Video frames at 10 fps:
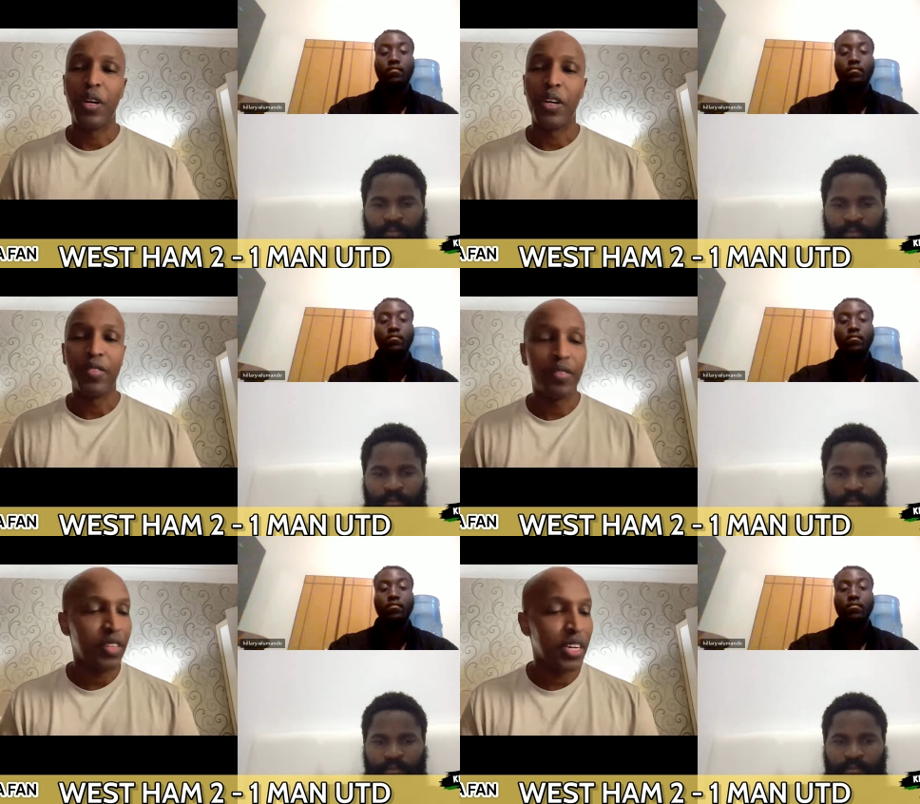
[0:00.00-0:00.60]

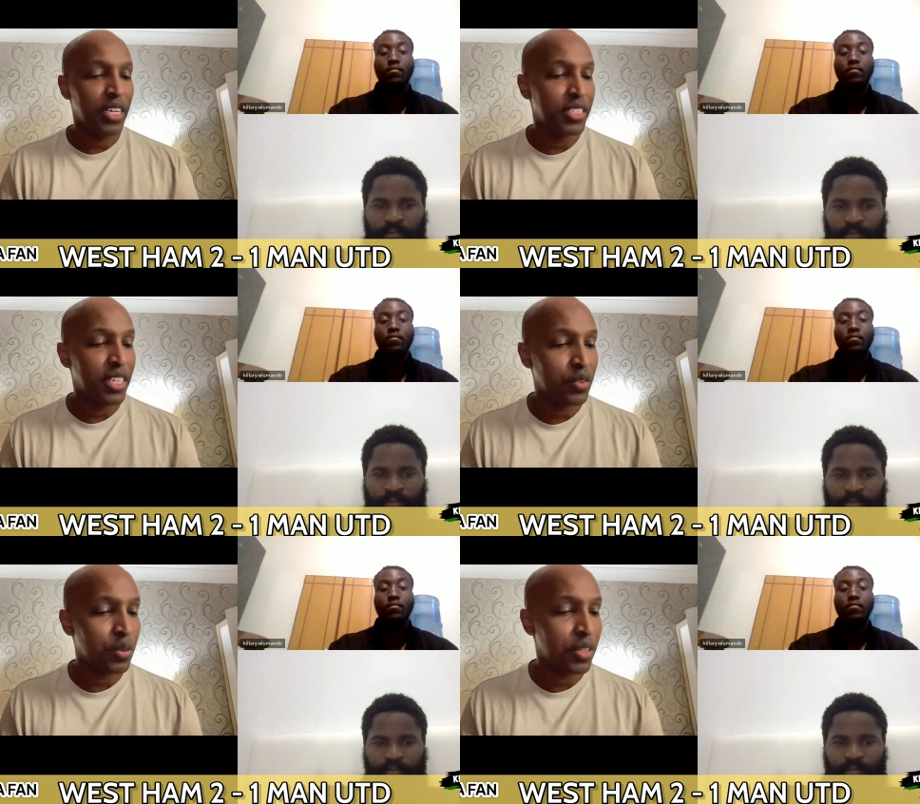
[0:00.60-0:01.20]
Speaker 1: But I guess
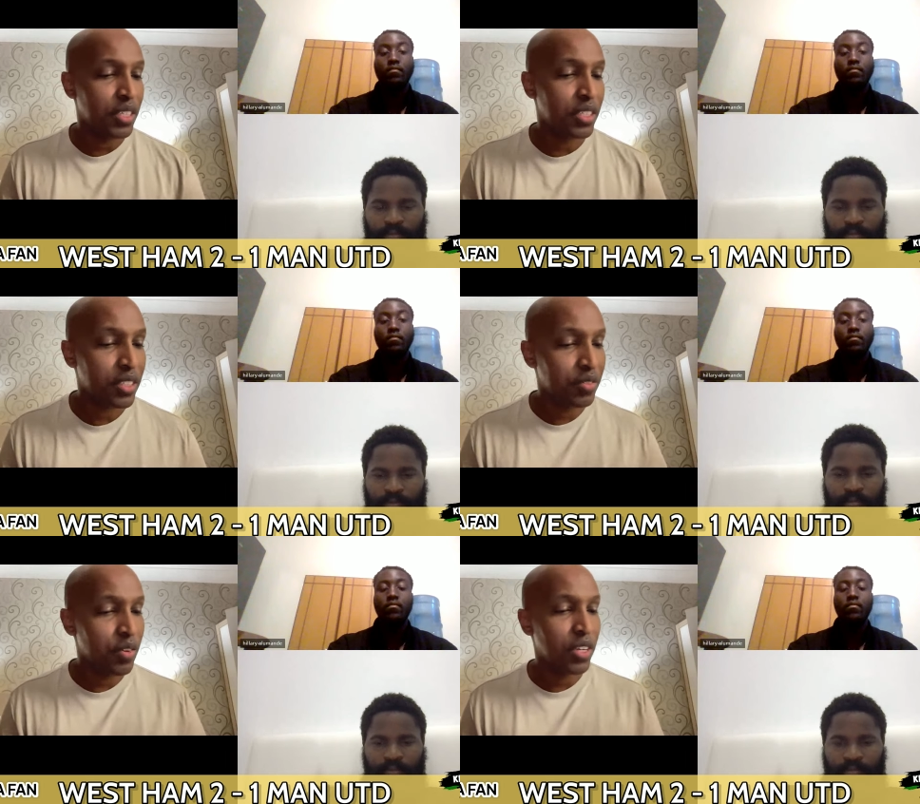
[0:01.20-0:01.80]
that's what it
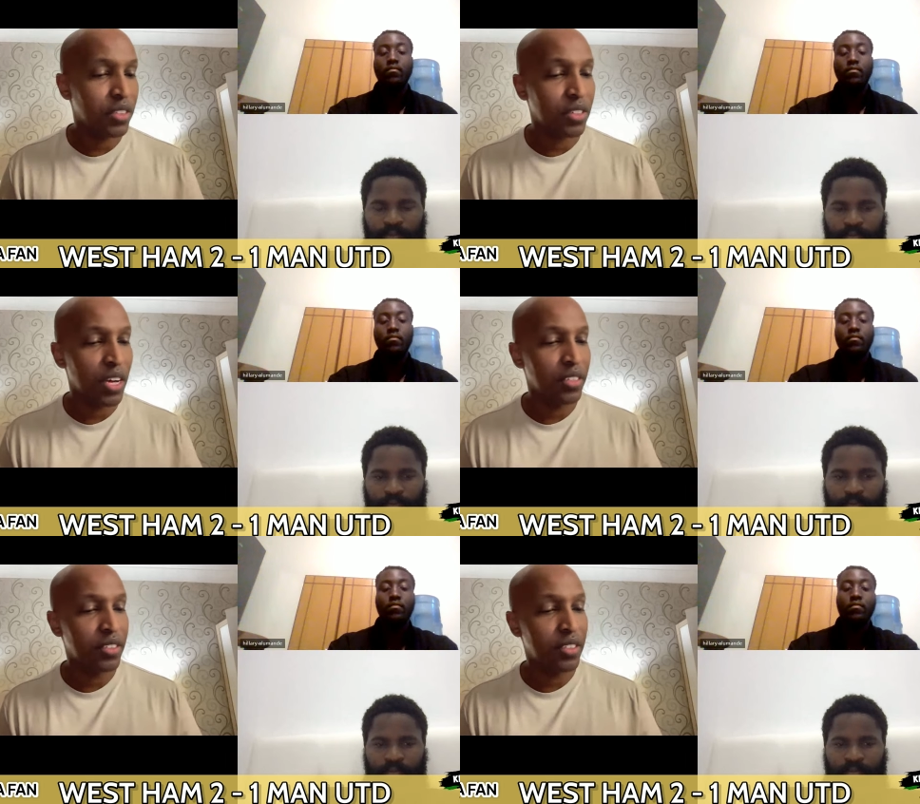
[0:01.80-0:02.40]
is for us,
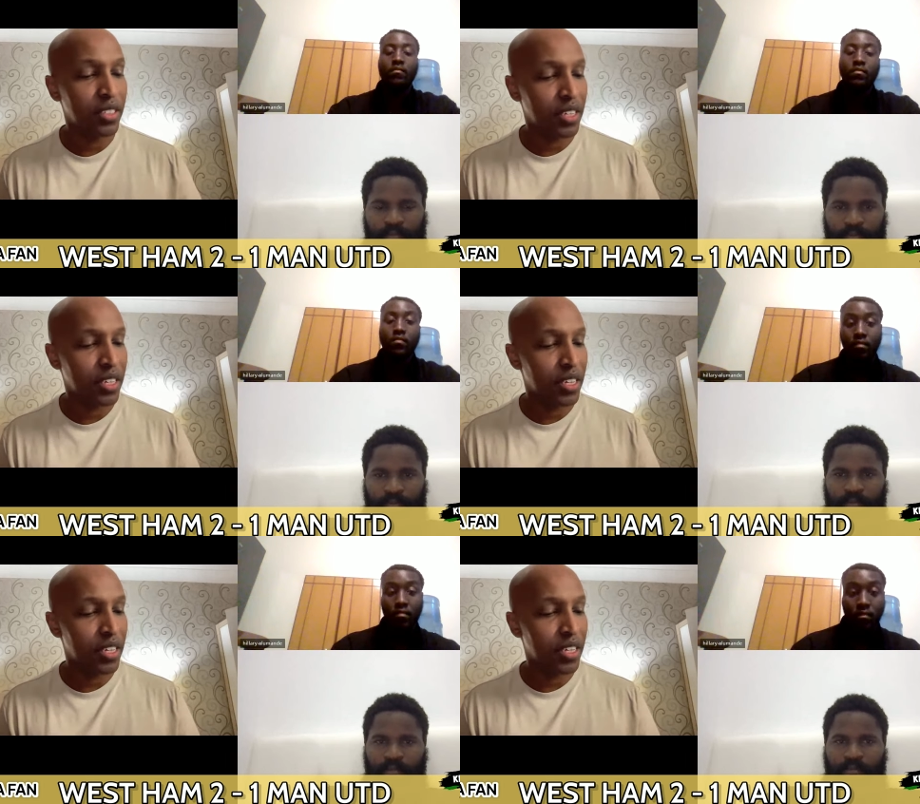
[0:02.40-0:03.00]
guys.
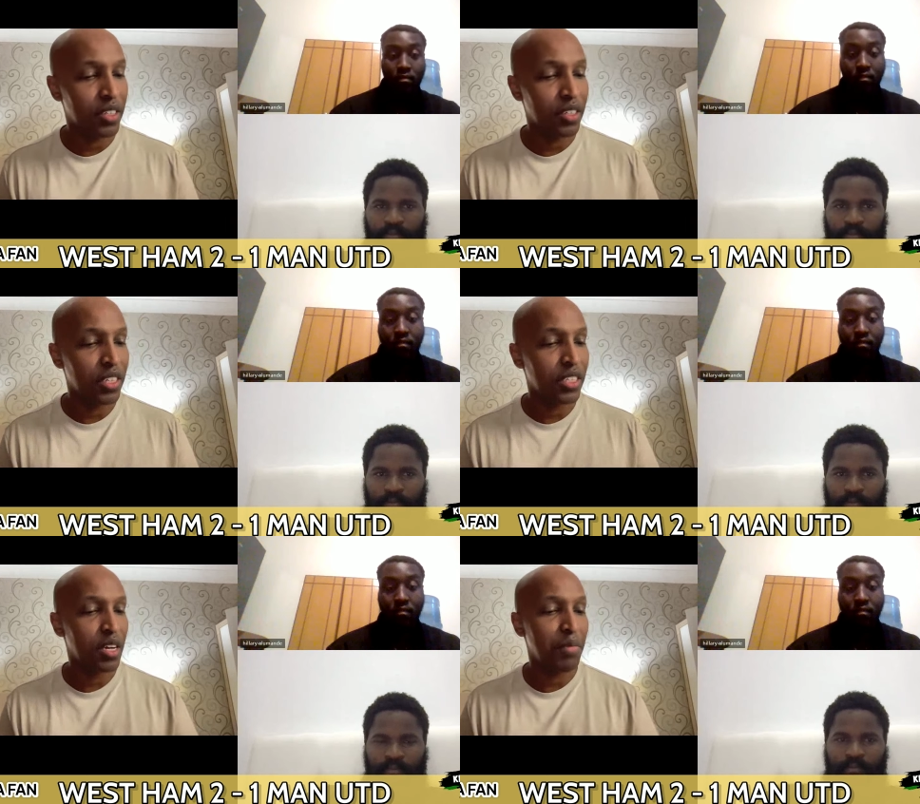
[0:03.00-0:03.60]
Uh,
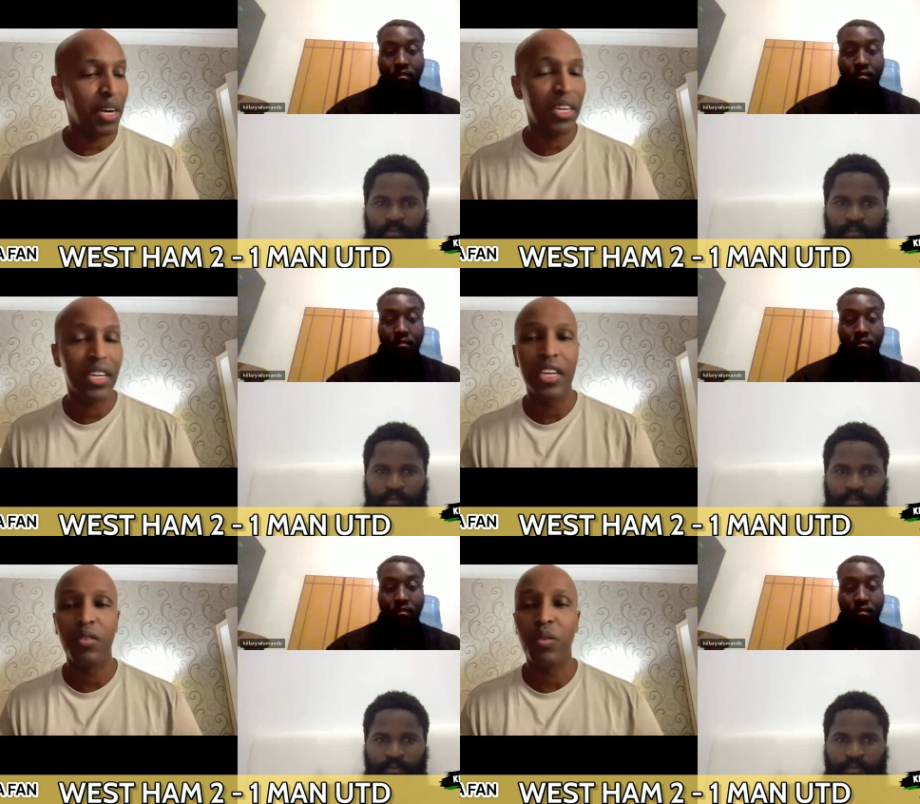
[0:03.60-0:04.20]
let's come back
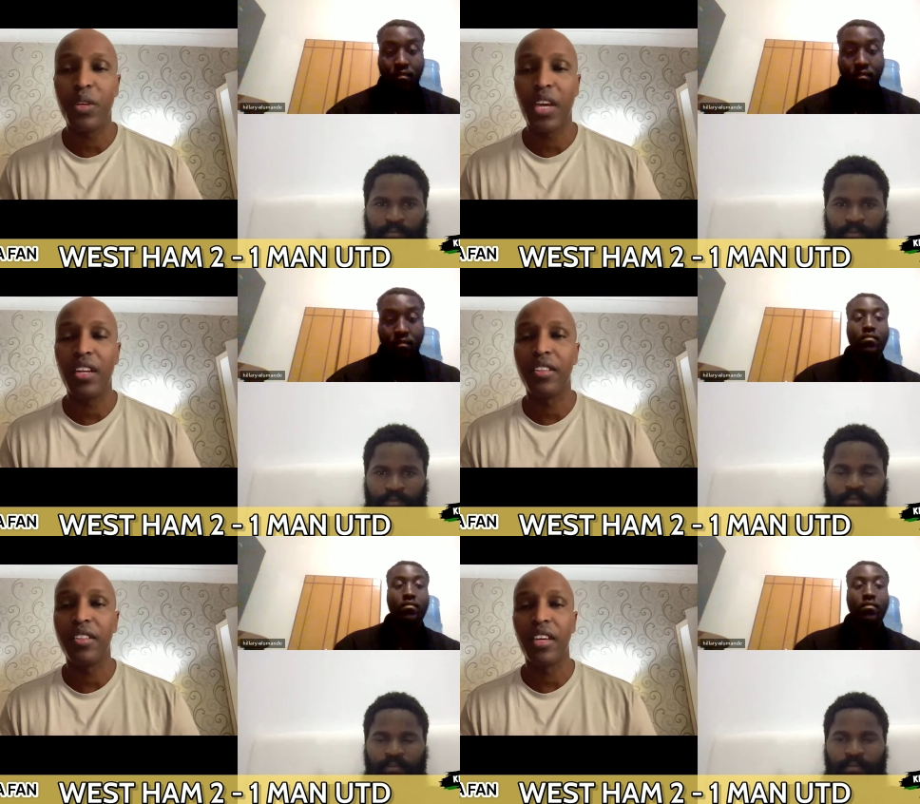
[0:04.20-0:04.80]
again when we
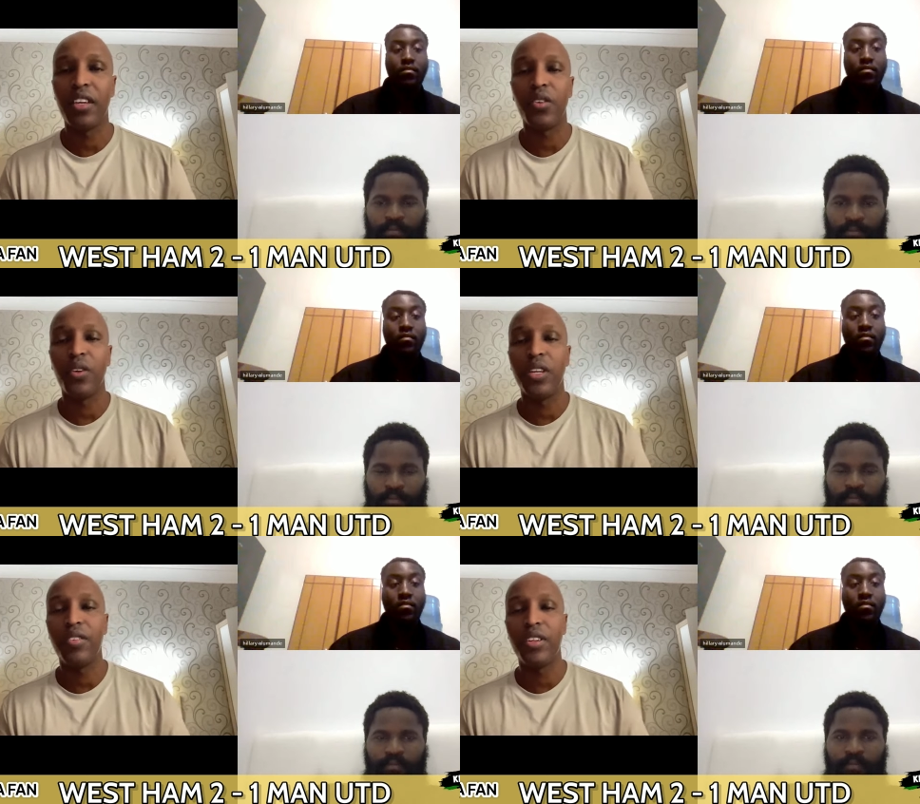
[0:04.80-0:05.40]
can. Thank
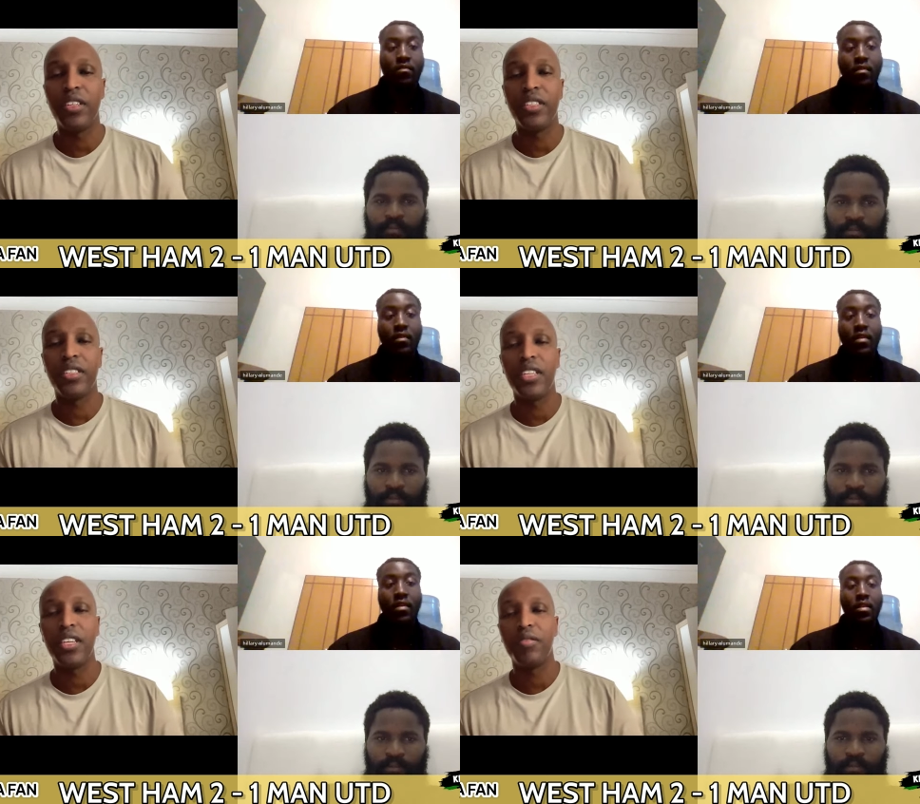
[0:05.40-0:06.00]
you, Hillary
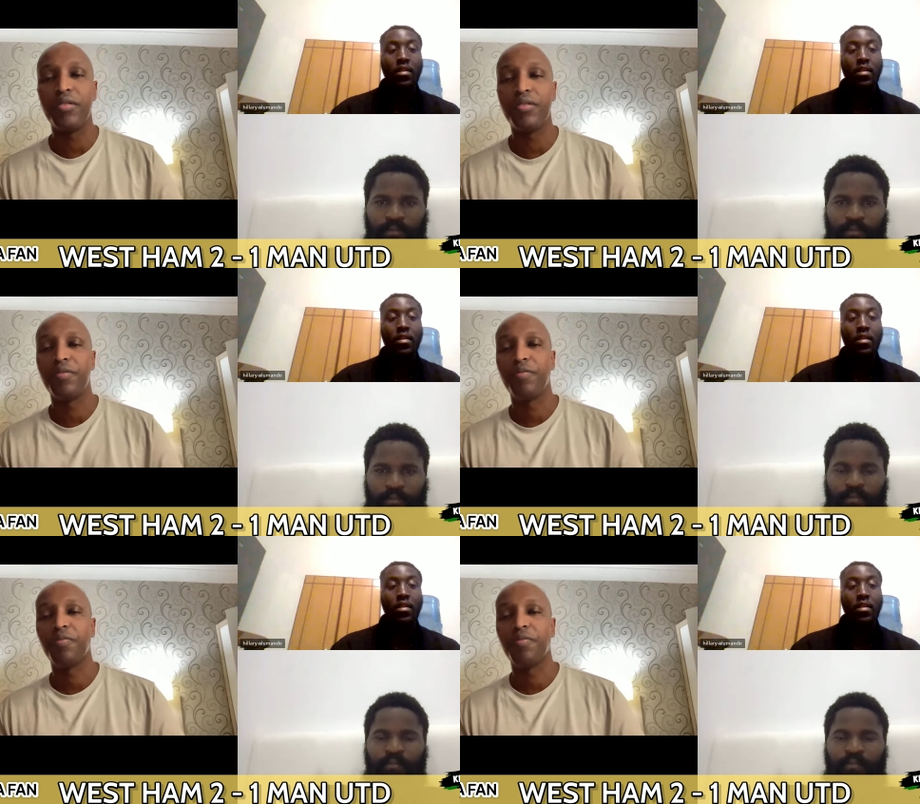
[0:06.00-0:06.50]
and Steve.